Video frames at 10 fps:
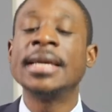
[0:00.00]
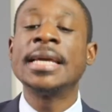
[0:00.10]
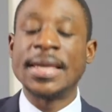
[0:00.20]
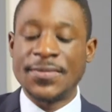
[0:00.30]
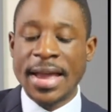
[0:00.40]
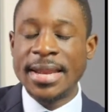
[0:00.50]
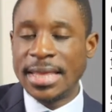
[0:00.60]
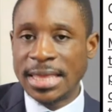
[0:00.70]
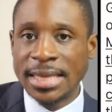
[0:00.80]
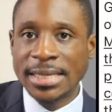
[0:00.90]
If
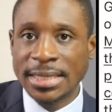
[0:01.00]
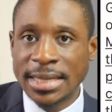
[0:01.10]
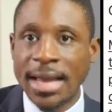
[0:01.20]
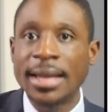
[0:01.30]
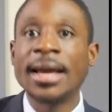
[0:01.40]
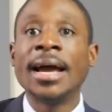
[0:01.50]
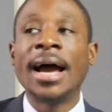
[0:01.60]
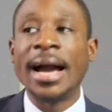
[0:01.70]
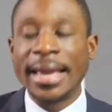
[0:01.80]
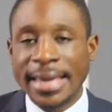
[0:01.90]
anything is said
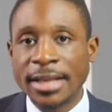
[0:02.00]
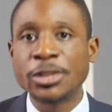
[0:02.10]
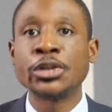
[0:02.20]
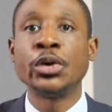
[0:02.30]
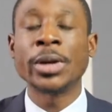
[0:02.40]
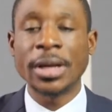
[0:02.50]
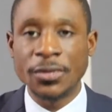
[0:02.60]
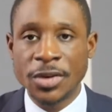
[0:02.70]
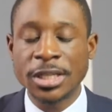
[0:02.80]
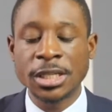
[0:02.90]
against your
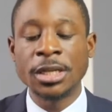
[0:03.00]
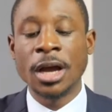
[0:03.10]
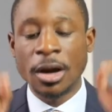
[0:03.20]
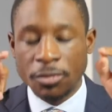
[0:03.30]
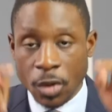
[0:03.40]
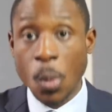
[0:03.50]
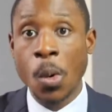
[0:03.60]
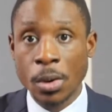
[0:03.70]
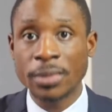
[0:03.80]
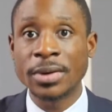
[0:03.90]
conviction of the
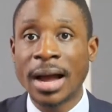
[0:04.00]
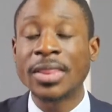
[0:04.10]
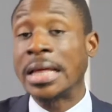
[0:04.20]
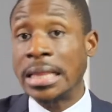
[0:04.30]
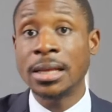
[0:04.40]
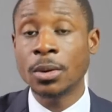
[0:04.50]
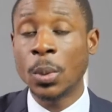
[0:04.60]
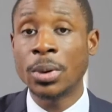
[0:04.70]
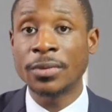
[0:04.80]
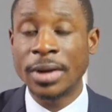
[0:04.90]
word of God, the clear
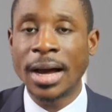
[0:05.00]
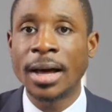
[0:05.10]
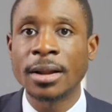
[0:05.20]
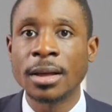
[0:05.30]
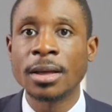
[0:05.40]
word of God,